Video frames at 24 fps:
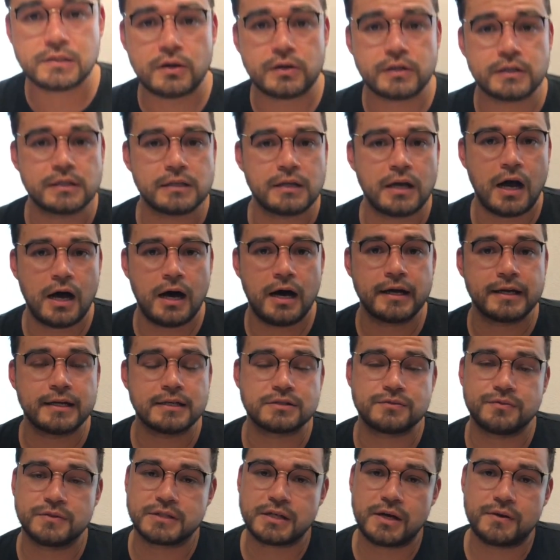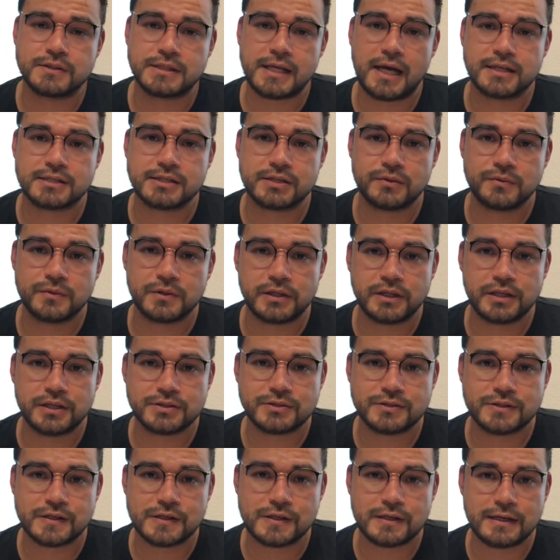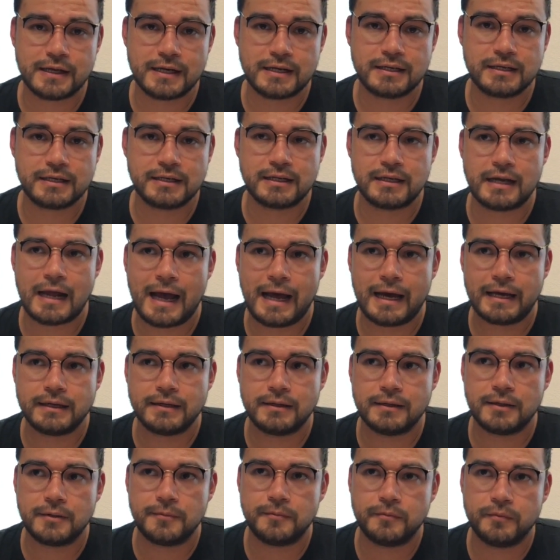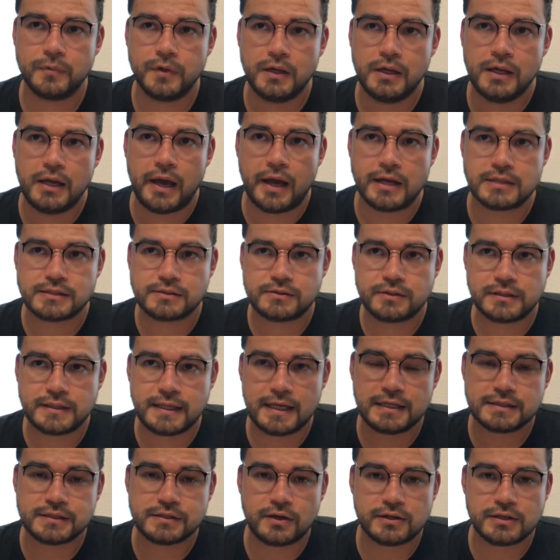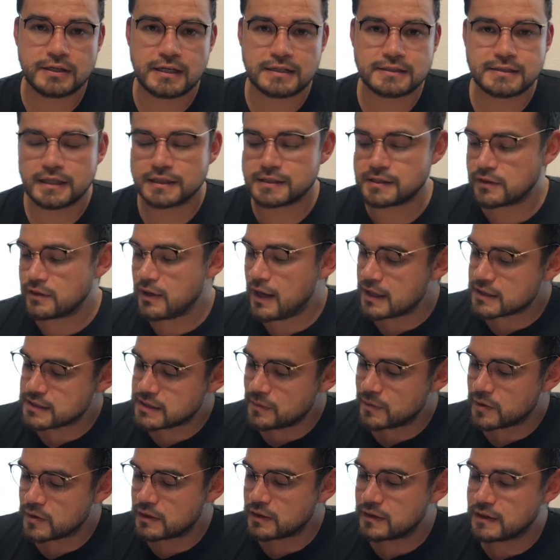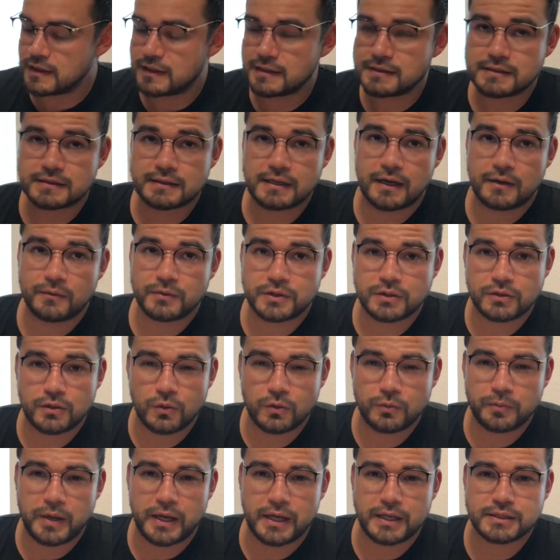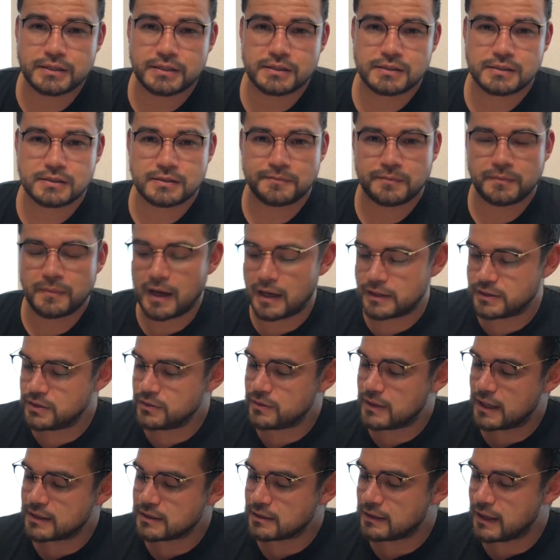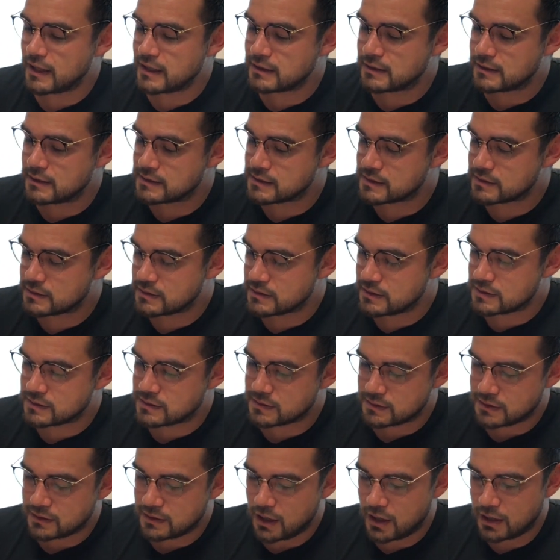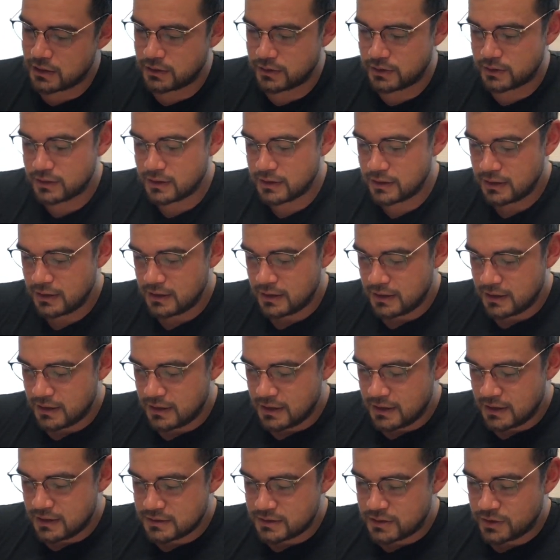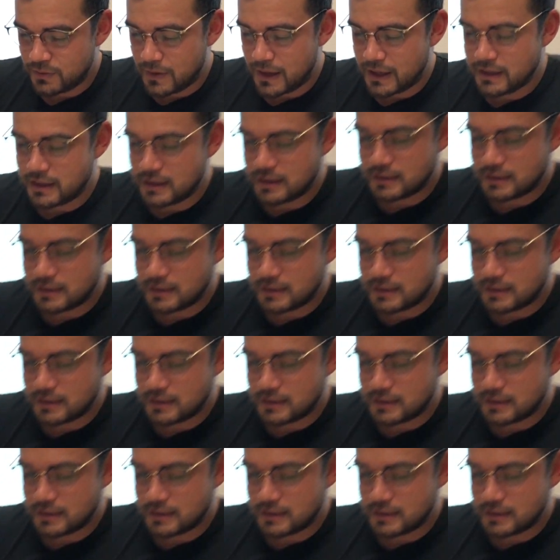started in August, which I was actually really interested in getting, and it had um, the day started at 6 o'clock, similar to this, not with the gold pages. I do kind of like this, this color to write